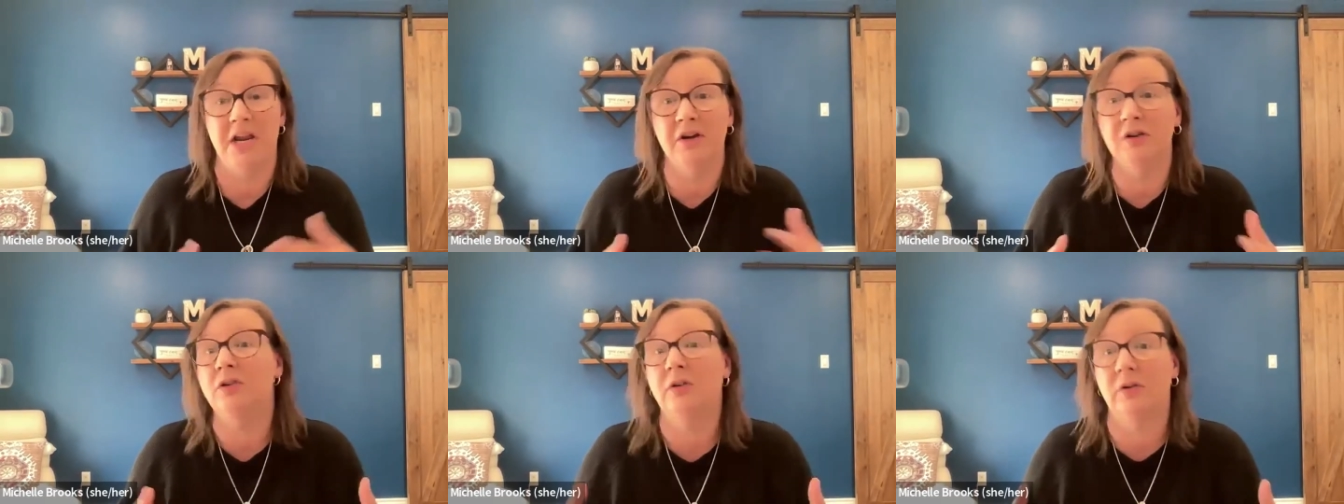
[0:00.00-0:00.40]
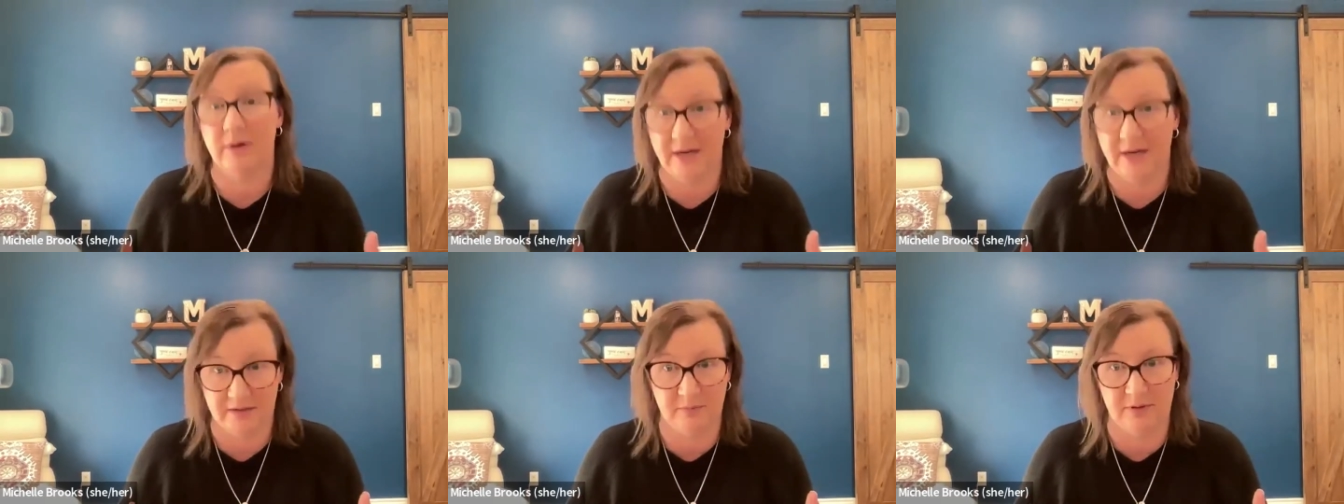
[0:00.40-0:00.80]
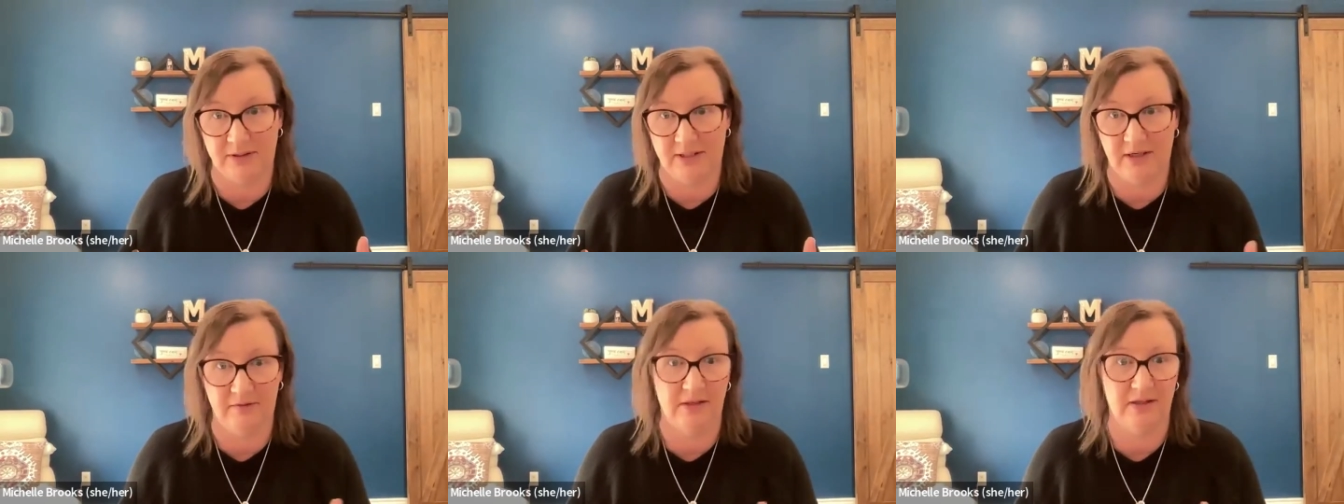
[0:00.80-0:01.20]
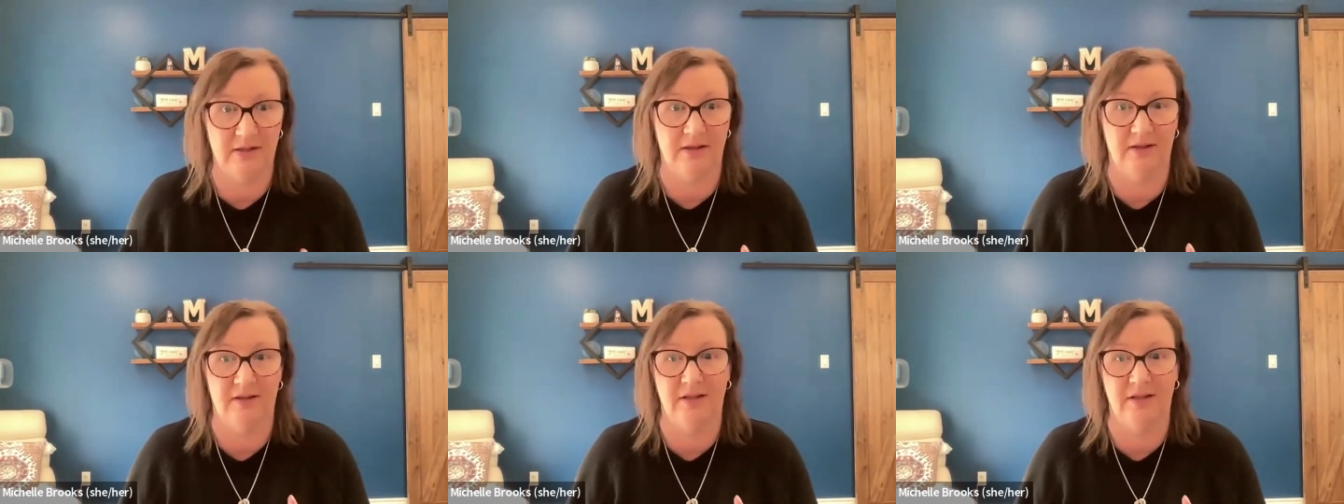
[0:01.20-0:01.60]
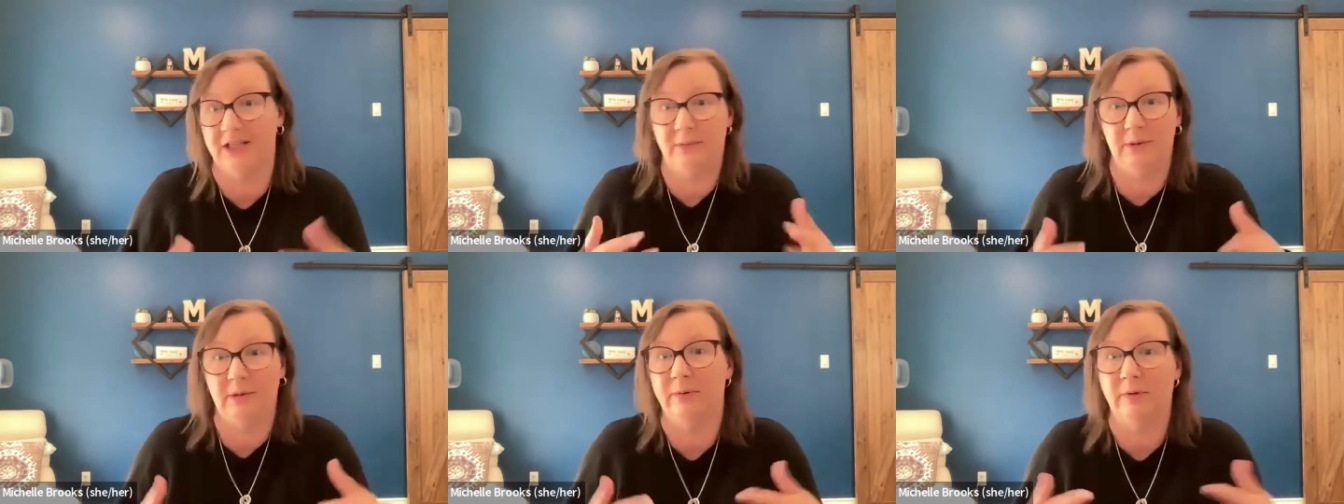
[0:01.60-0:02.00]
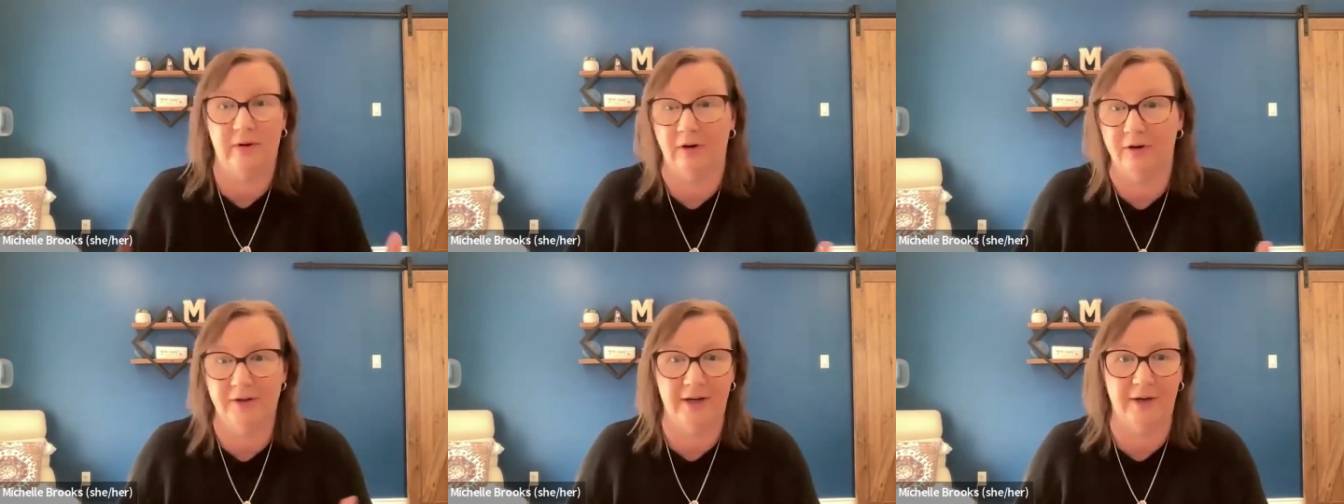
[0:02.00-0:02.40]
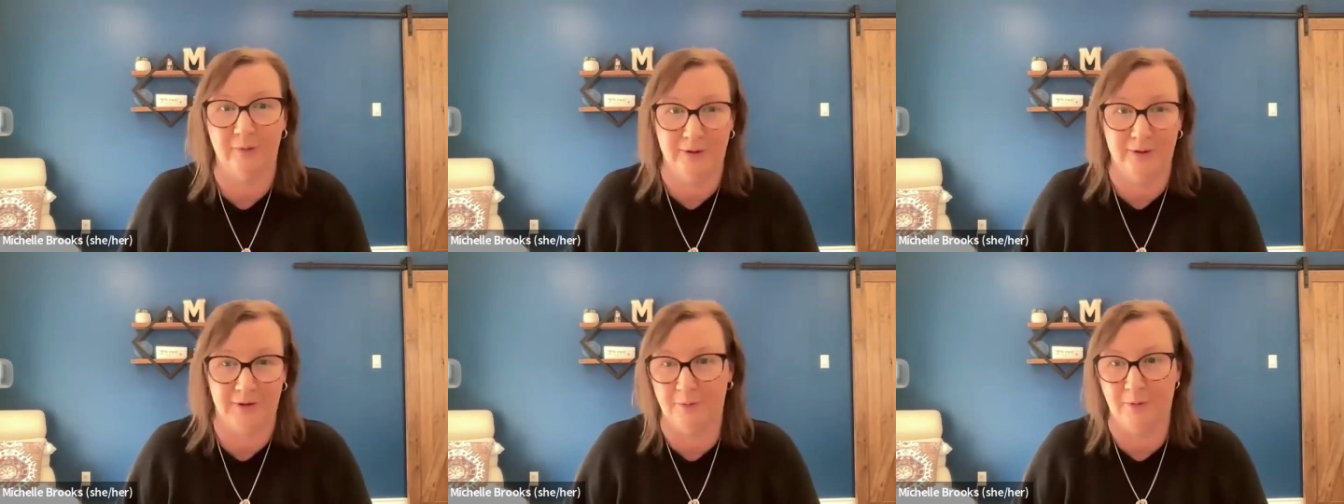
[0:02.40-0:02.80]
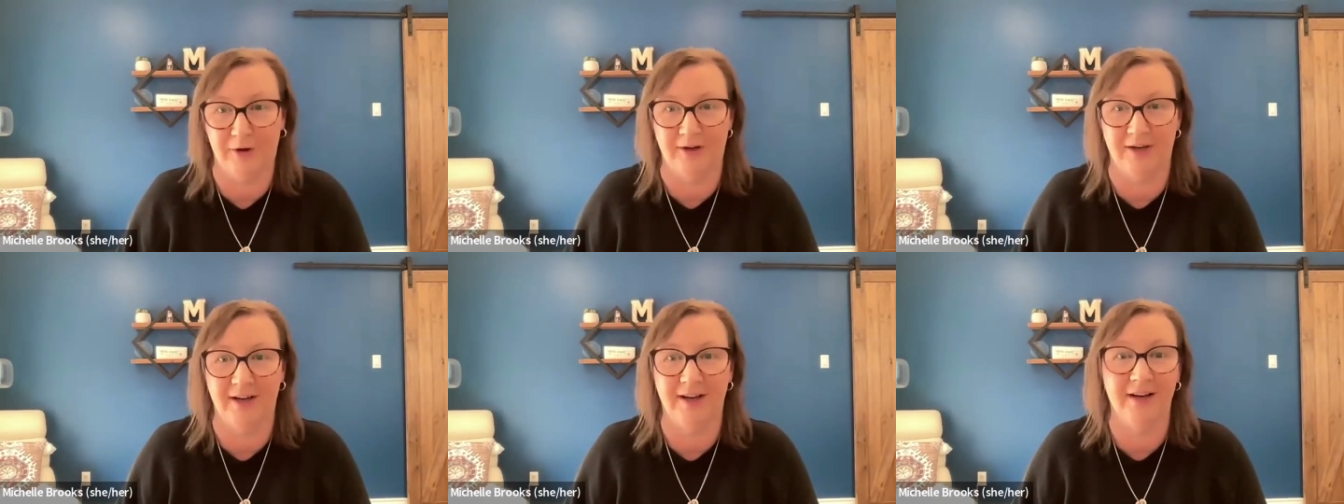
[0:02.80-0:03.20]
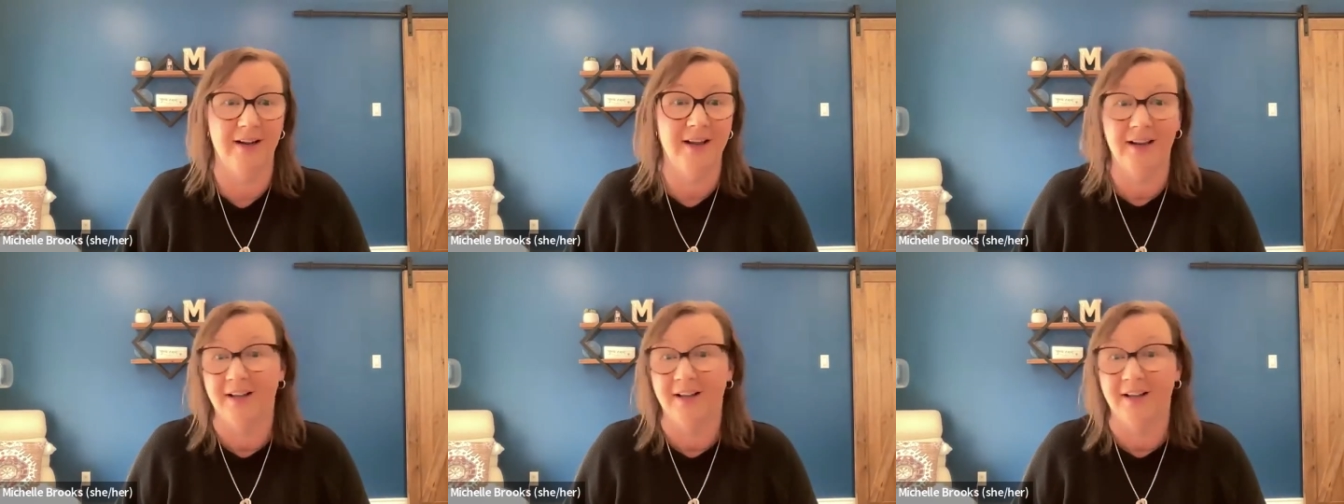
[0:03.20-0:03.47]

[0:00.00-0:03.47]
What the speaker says: incorrect belief that these people aren't out in the market.